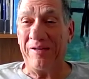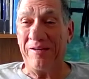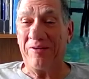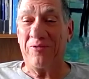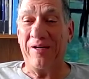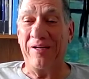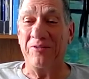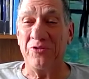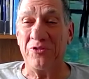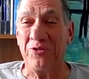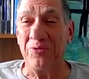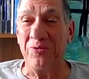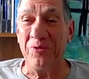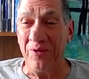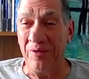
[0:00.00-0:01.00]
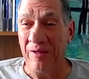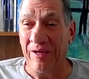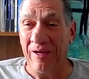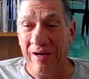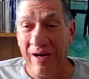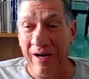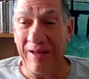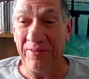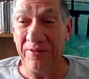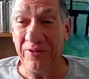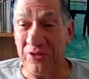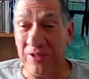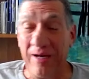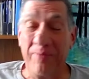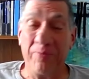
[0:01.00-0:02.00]
quick ground school. Uh,
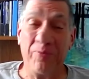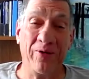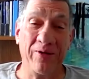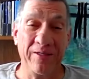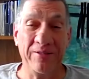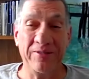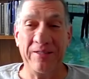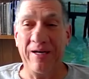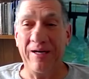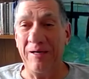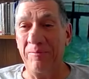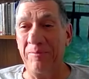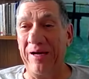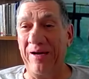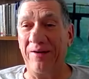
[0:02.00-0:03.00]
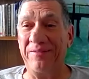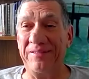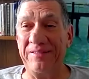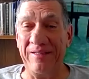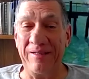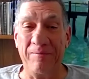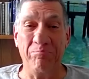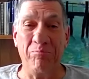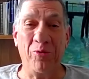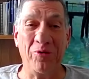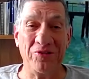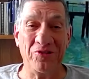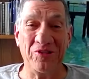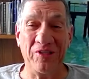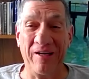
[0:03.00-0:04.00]
this time we're going to talk about uh,
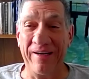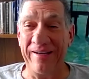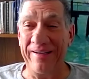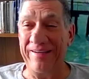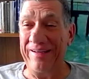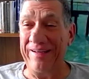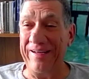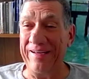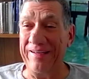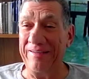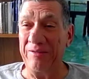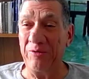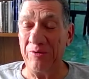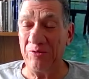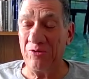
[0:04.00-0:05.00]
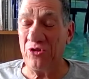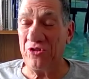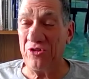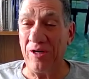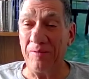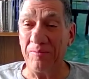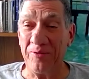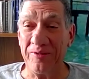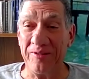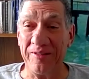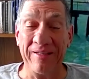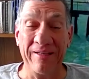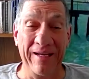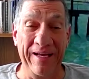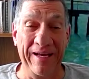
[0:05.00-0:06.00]
port side and
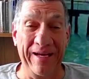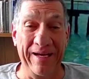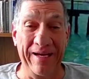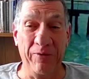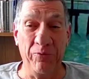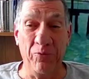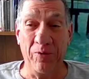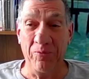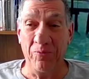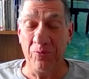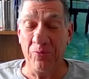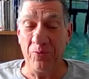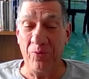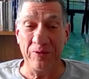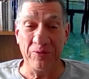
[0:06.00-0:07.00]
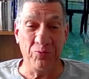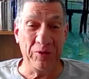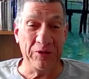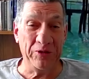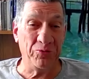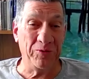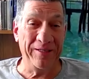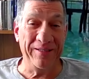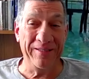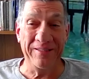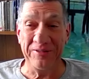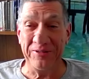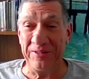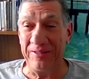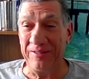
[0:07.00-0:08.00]
starboard and what, what, which wing
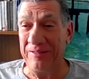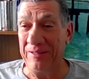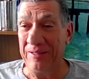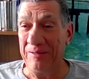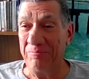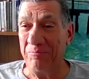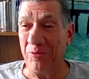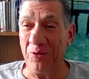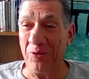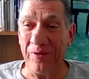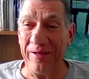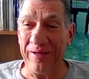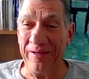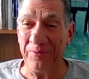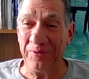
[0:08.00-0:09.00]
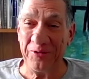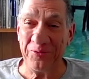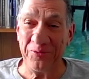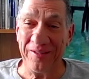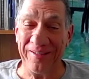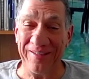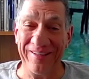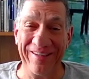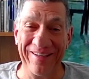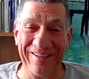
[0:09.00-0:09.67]
is the port wing and which one